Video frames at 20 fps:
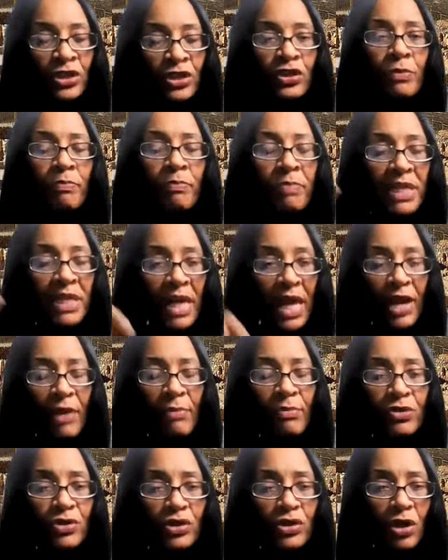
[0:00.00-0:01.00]
to be
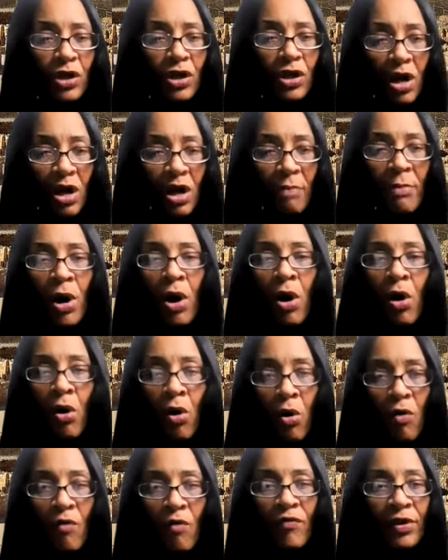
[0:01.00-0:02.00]
able to come
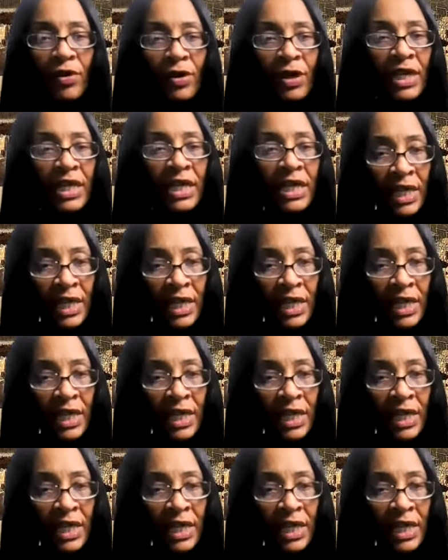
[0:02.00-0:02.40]
over